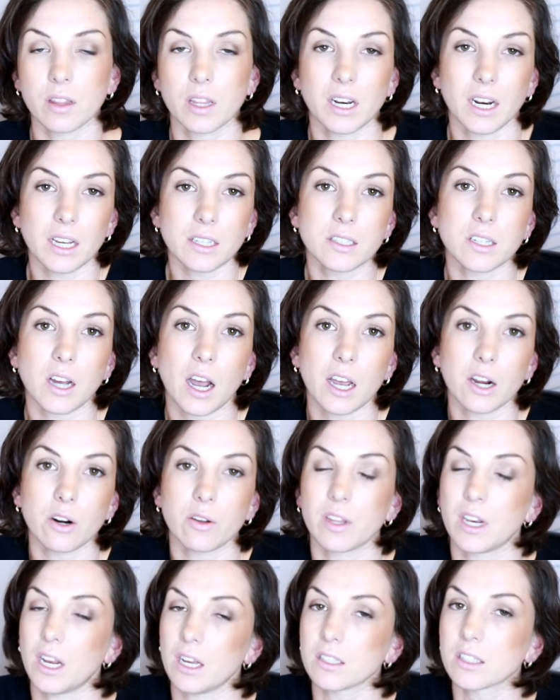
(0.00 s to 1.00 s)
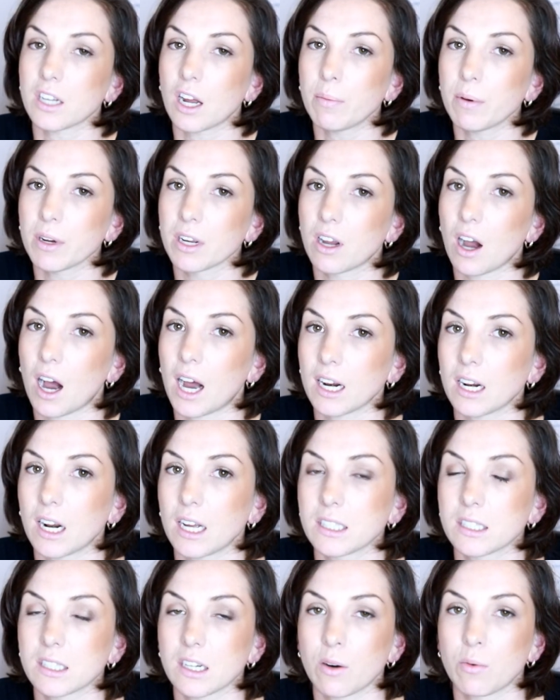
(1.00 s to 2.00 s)
The next diet, or the next type of
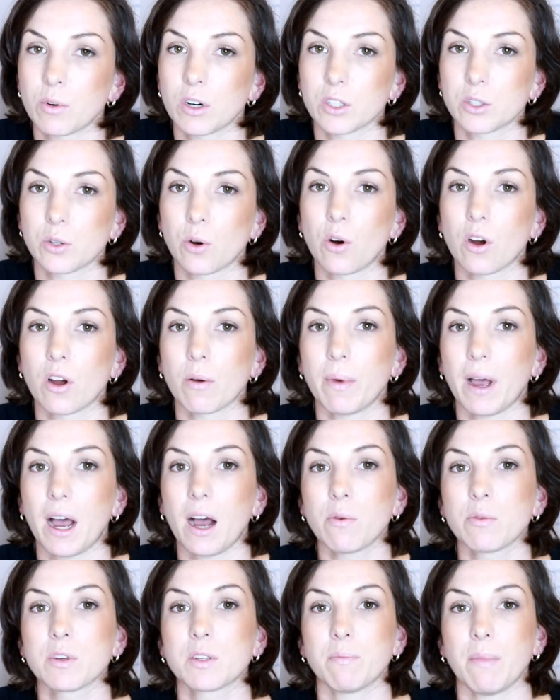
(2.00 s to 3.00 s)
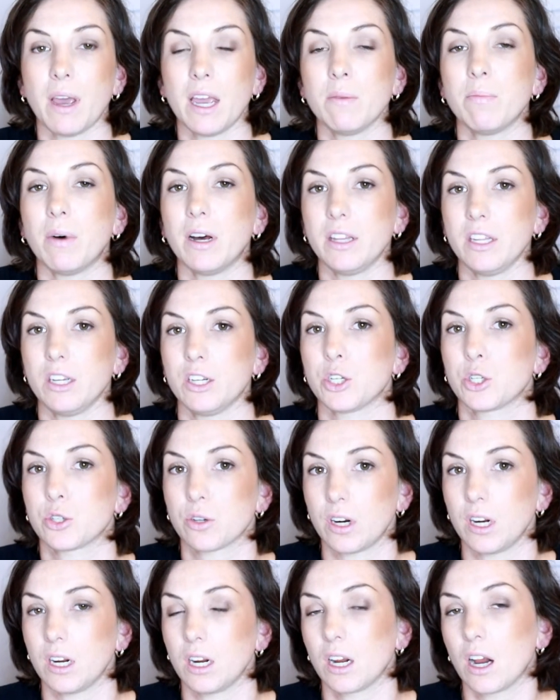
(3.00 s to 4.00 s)
guidelines that I want to talk about, was made by the
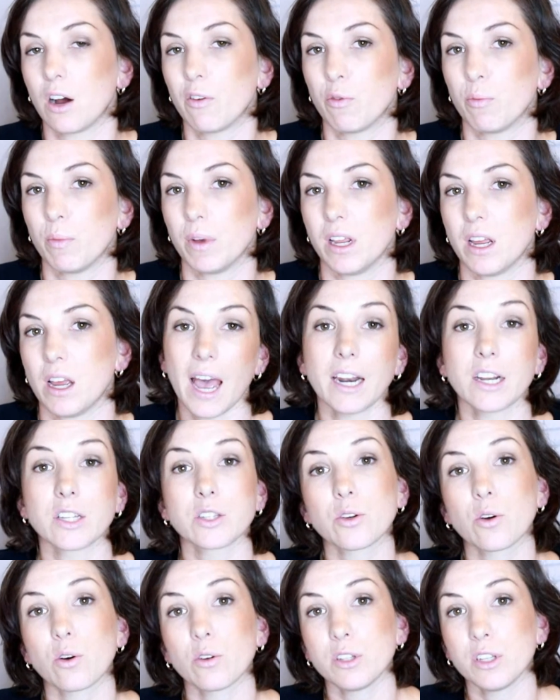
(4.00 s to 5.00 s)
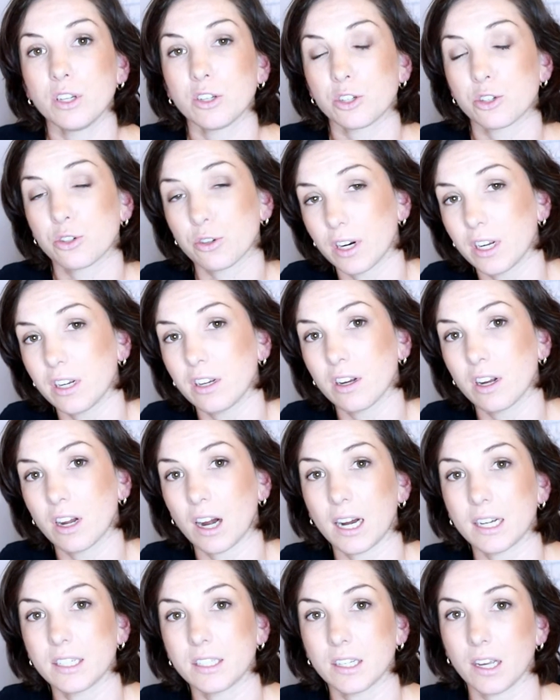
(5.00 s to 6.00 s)
Australian government, and it's called the Australian
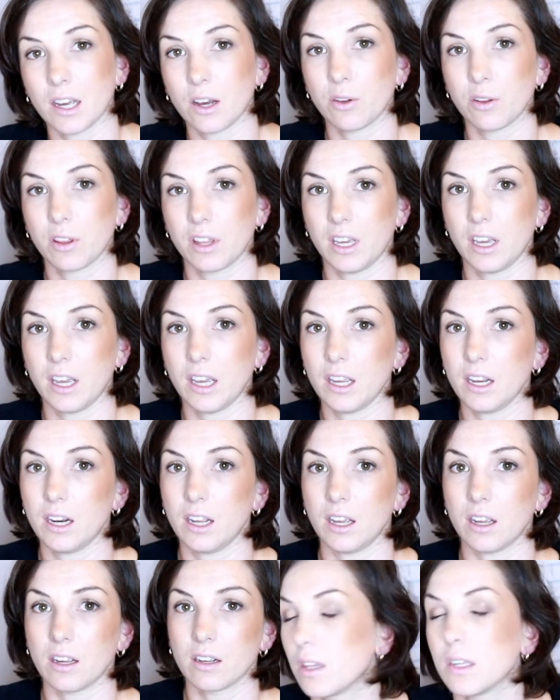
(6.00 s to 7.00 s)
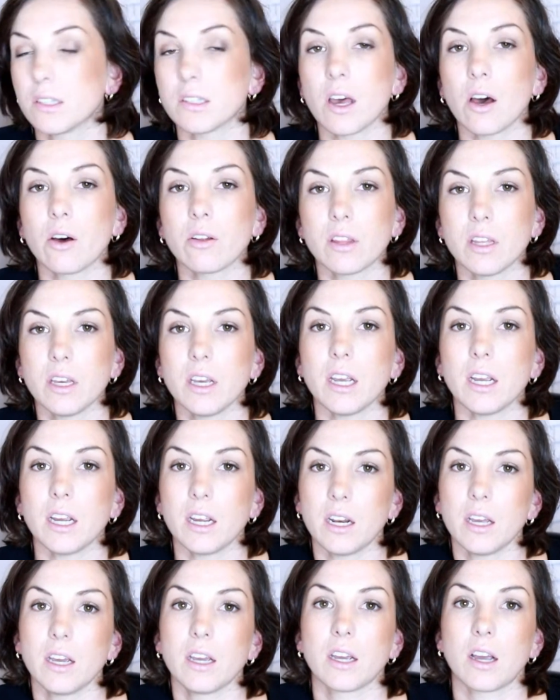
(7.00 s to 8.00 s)
Guide to Healthy Eating. This healthy
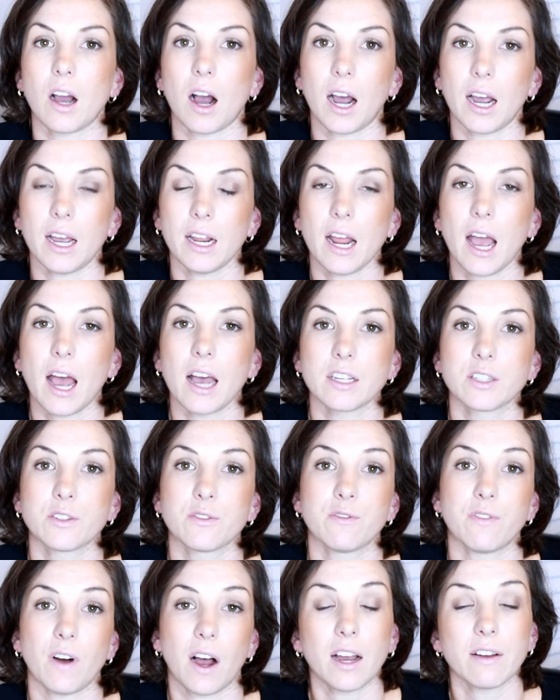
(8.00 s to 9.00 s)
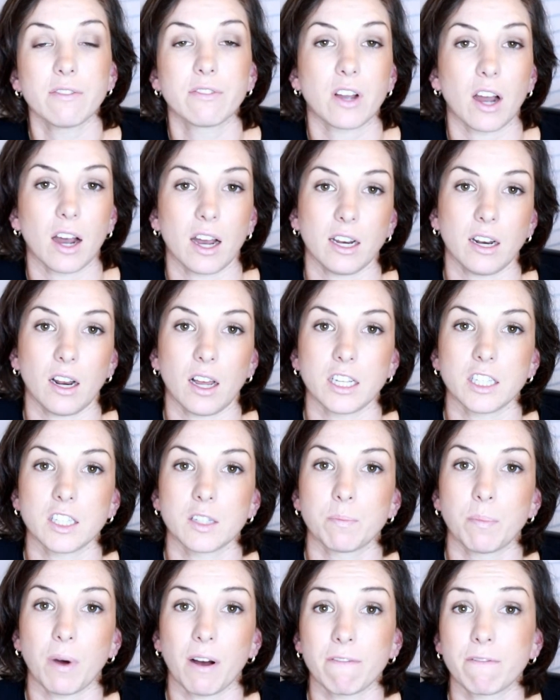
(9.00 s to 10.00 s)
eating guide has 5 guidelines,
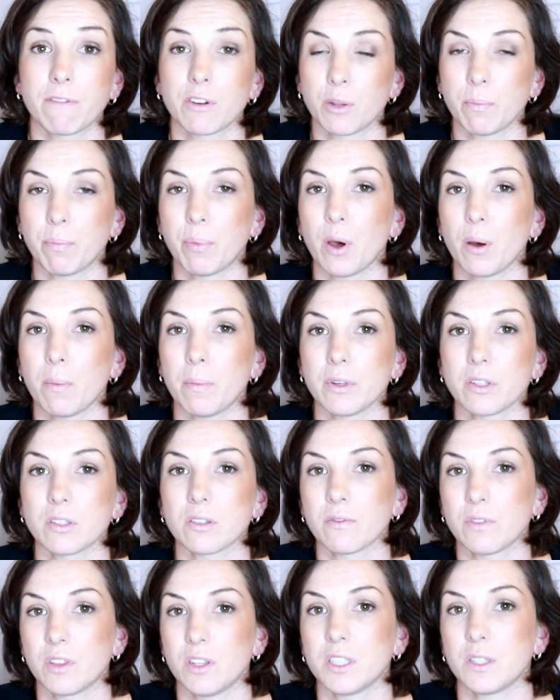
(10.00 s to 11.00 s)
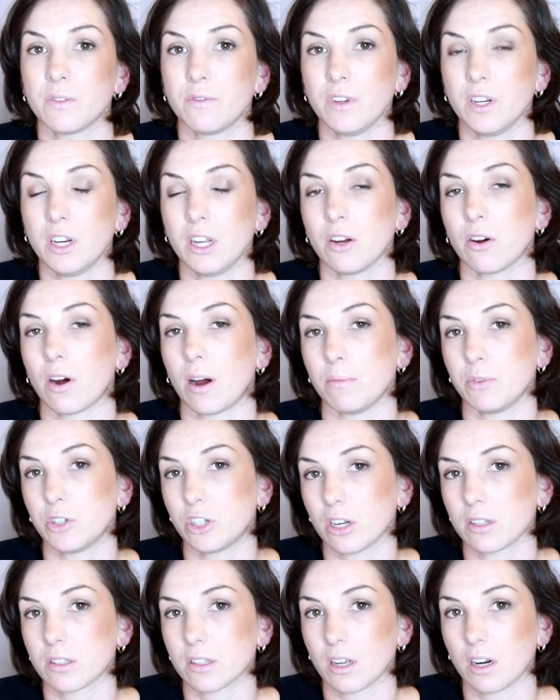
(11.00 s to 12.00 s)
but for the purpose of this video, I'm
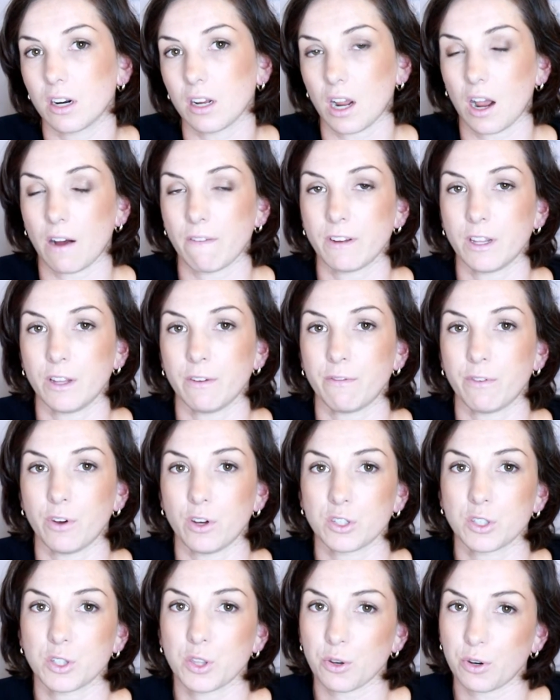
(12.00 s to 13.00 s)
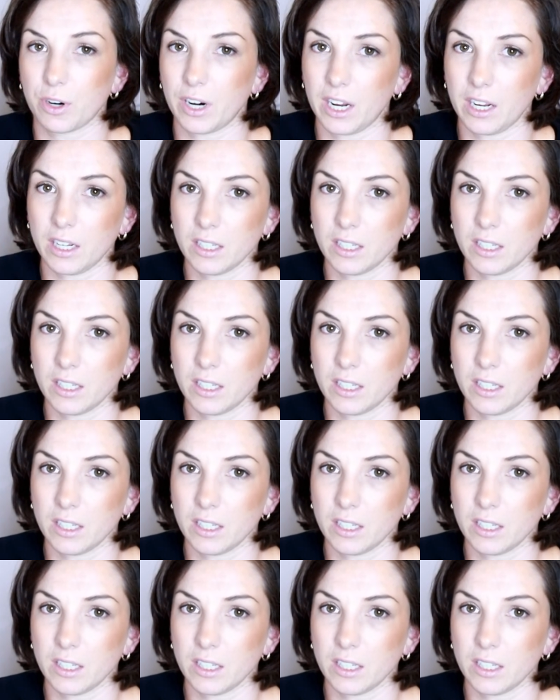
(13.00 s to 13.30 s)
just going to cover the first 3.